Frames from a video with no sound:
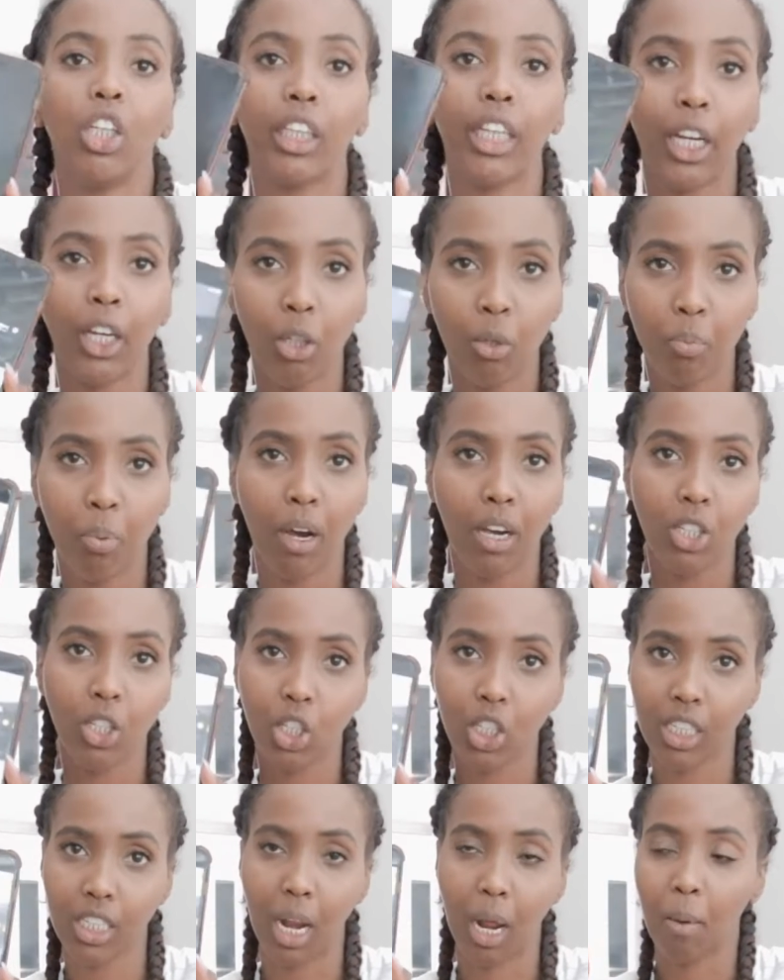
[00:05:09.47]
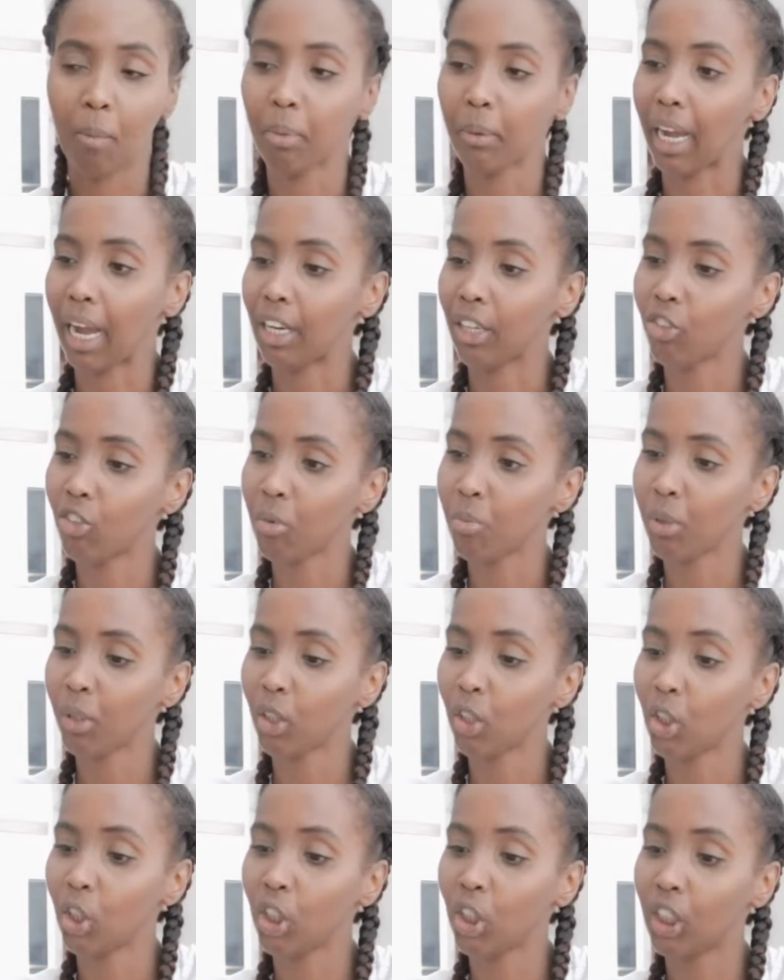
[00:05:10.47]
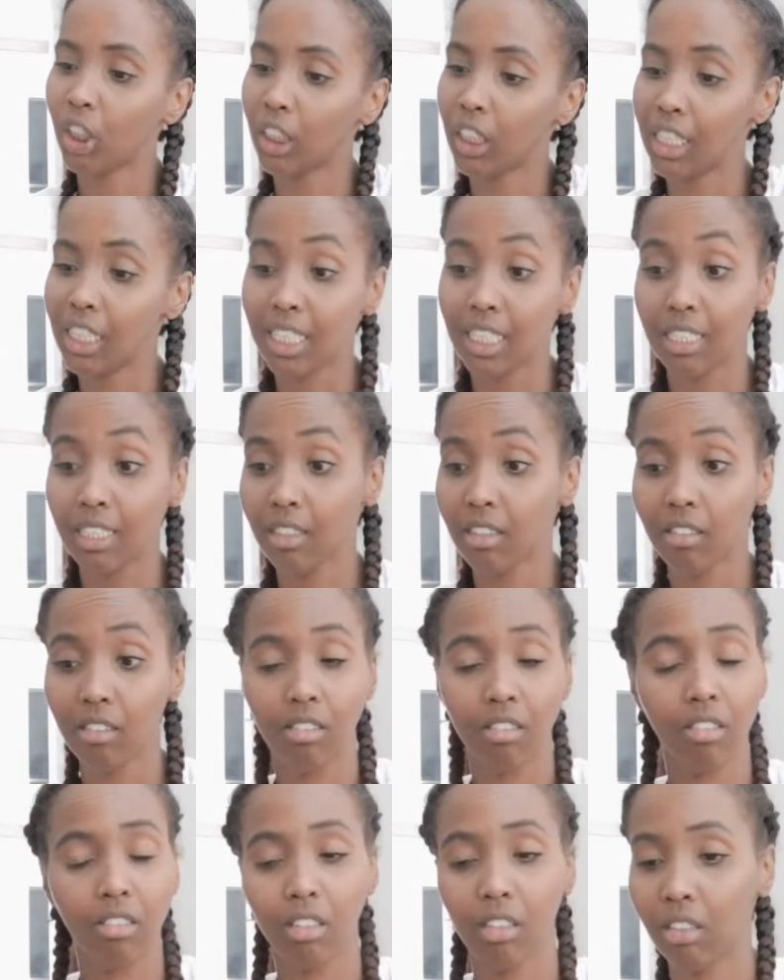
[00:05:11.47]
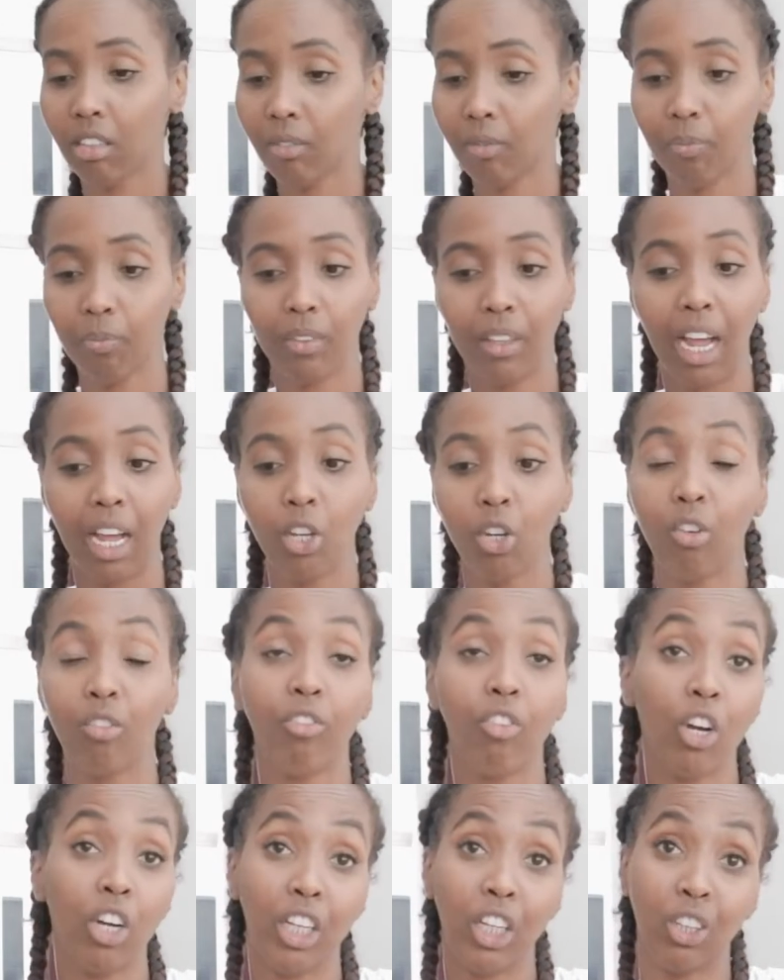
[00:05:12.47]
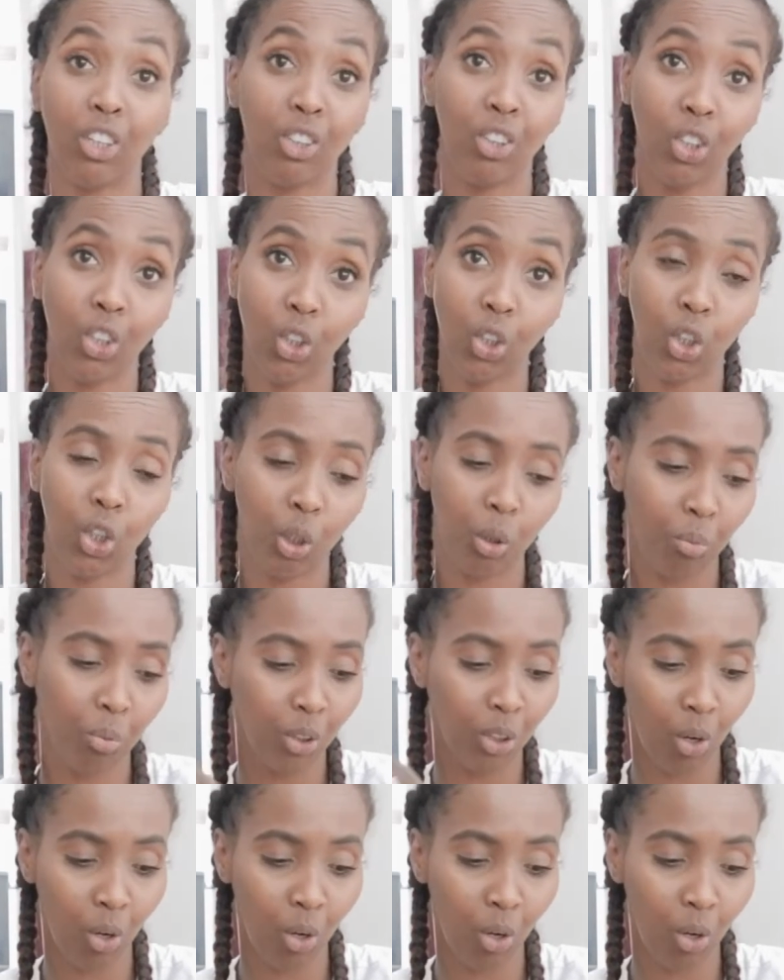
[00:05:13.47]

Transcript: Say goodbye to Snap, Khadra, because now you're vlogging on YouTube,